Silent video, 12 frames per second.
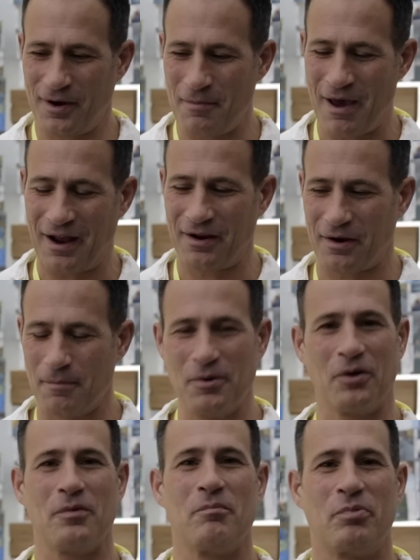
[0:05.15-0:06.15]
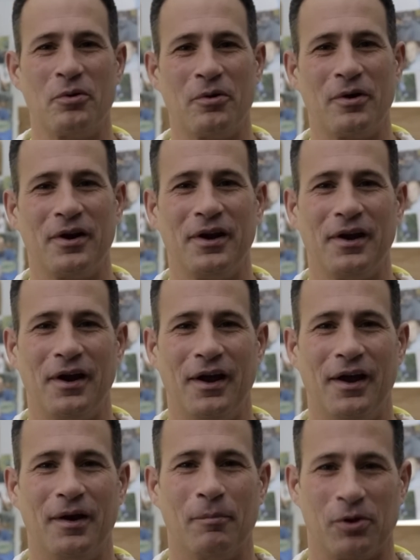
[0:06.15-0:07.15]
I'm at our Milton Brewery
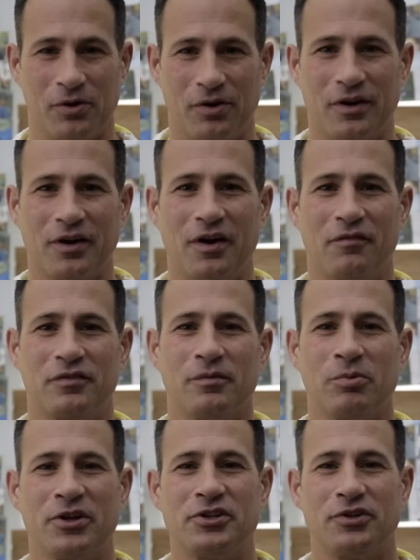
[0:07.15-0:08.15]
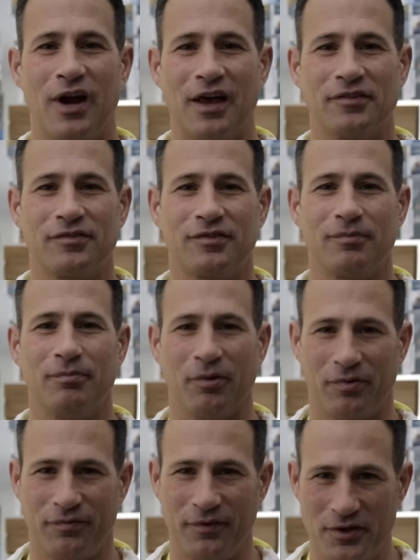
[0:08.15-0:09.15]
and I'm a little uncomfortably dressed,
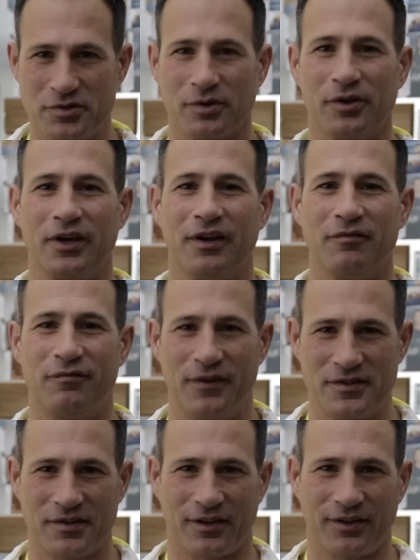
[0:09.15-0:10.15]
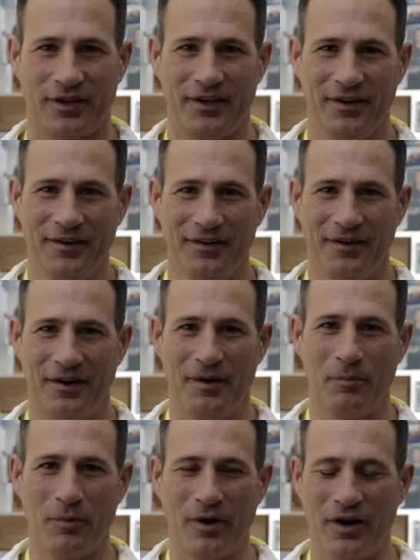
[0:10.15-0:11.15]
both visually and physically.
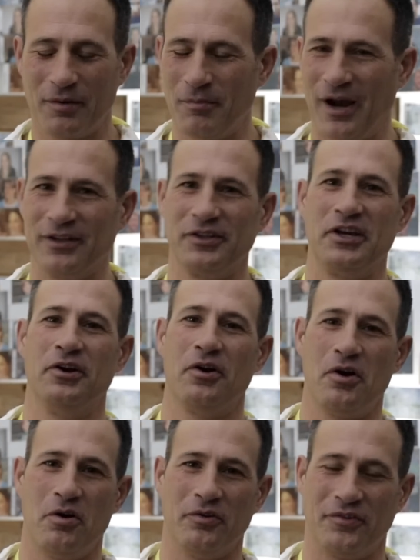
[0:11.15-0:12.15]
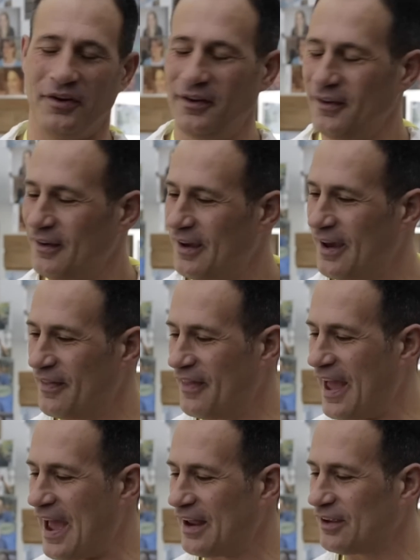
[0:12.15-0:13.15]
I'm wearing my lederhosen. And
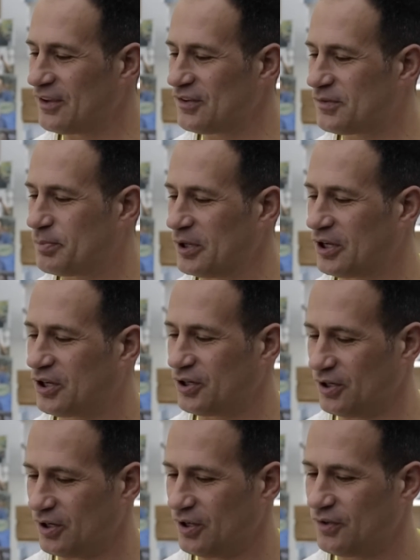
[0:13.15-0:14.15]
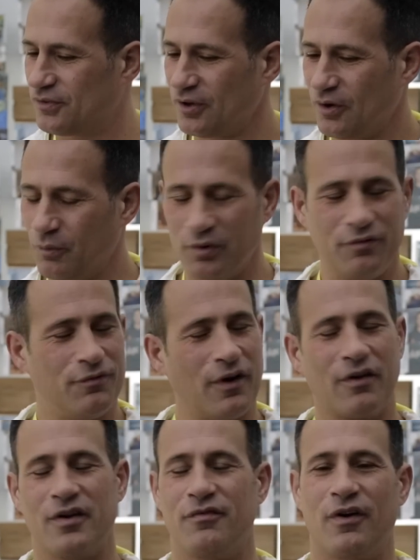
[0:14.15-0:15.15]
that is because we
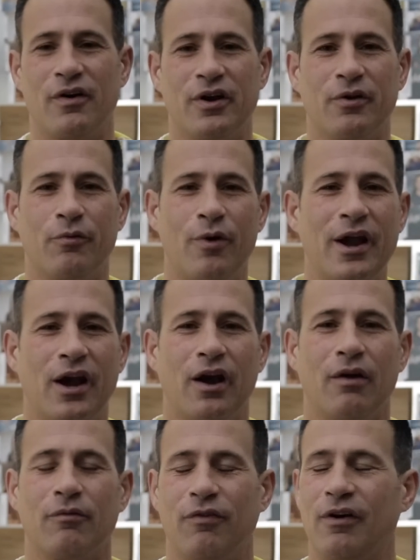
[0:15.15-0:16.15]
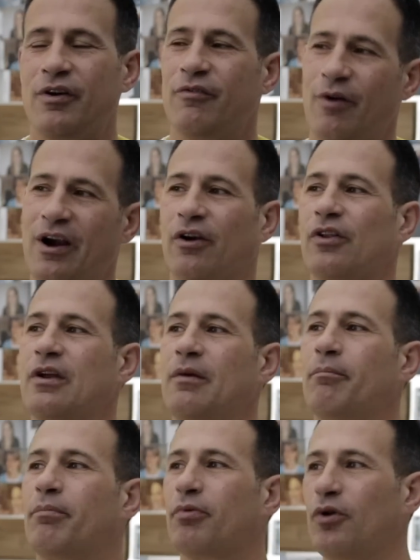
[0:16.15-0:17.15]
very, very, rare, very
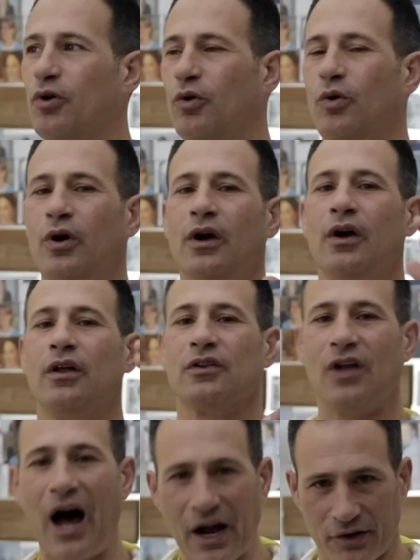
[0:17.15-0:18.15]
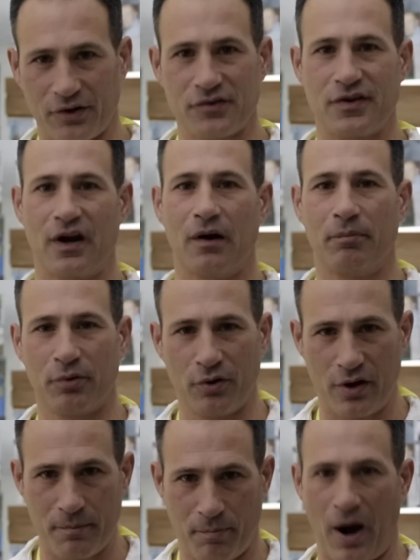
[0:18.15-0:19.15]
rarely brew lagers at our
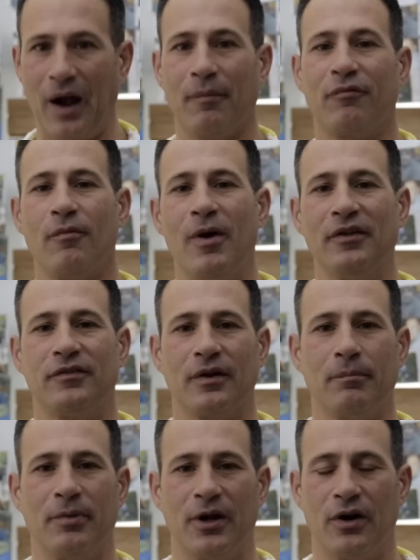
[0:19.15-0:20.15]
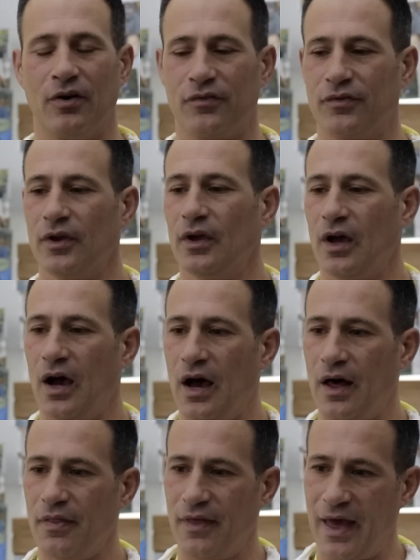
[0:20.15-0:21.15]
brewery, bottom fermenting beers
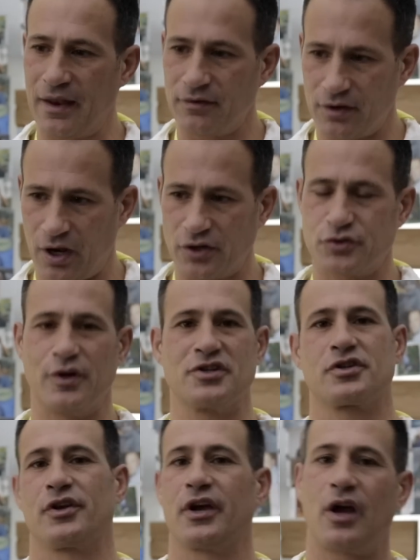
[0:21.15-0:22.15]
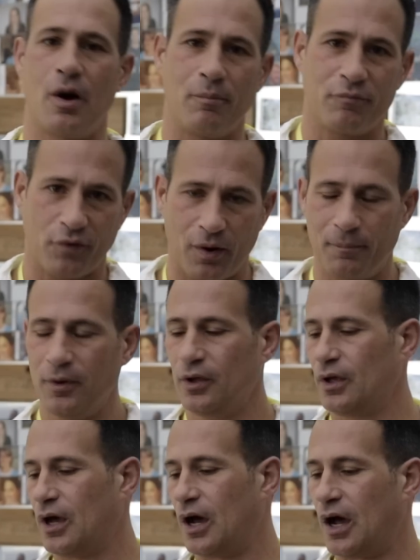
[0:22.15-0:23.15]
uh, that uh, traditionally come from
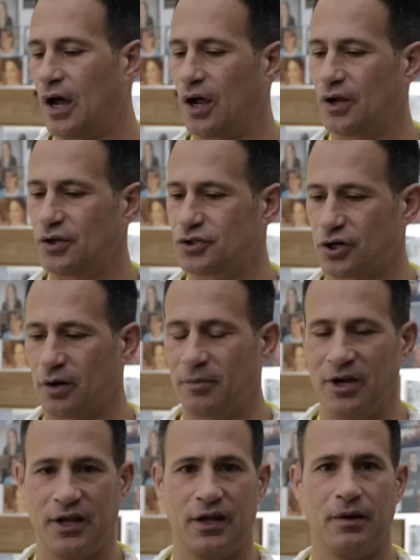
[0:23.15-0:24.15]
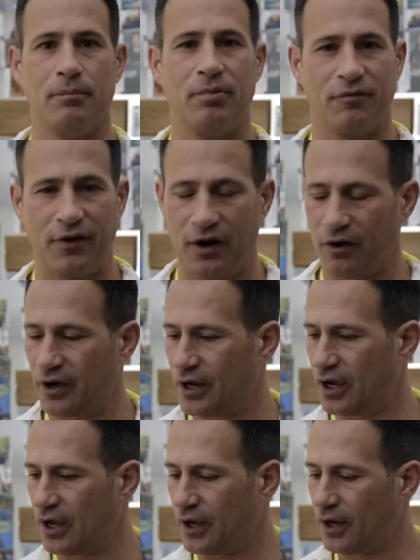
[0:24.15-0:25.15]
uh, Germany and
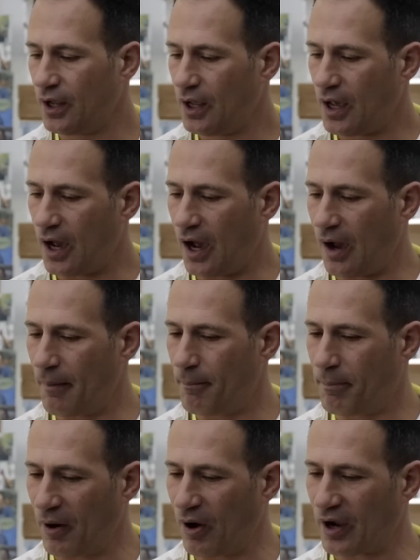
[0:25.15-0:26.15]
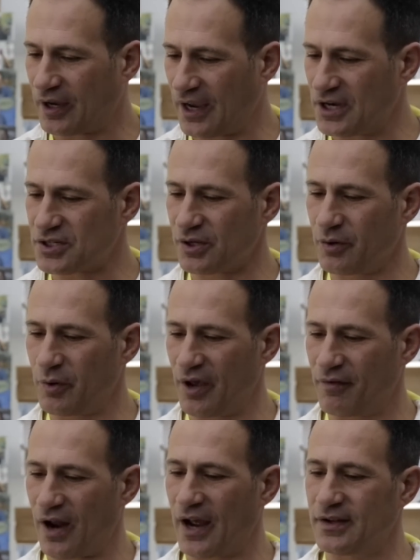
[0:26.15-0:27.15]
Bavaria. And, uh, but occasionally we
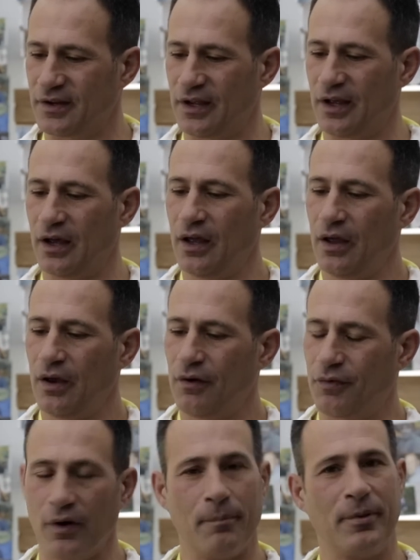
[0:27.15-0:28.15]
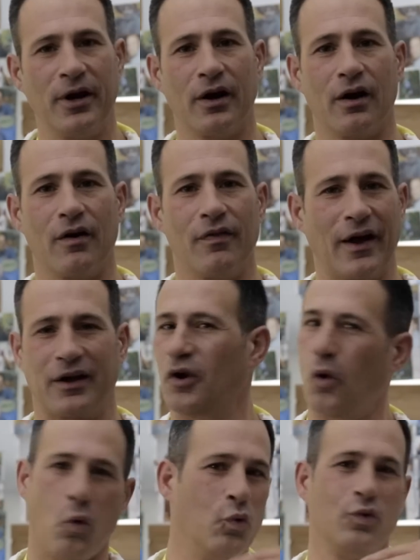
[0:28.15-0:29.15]
have an idea for a beer that
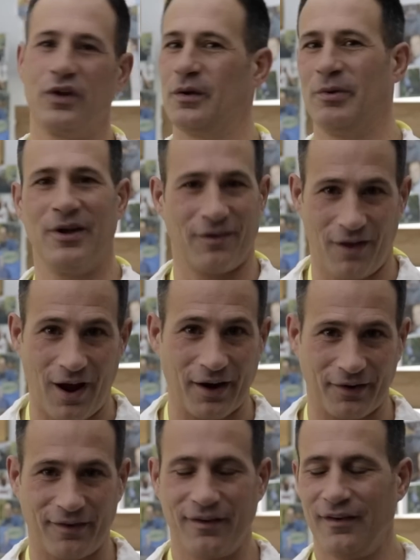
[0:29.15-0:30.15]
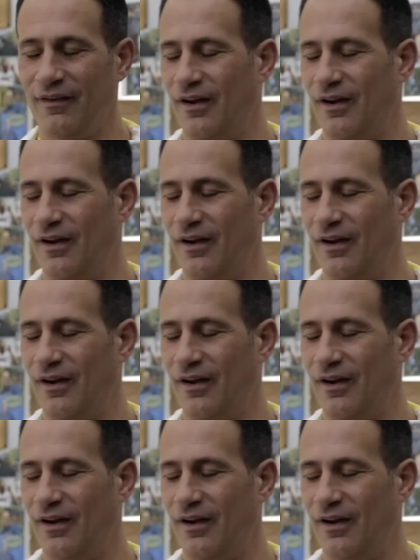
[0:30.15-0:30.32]
can only be a lager.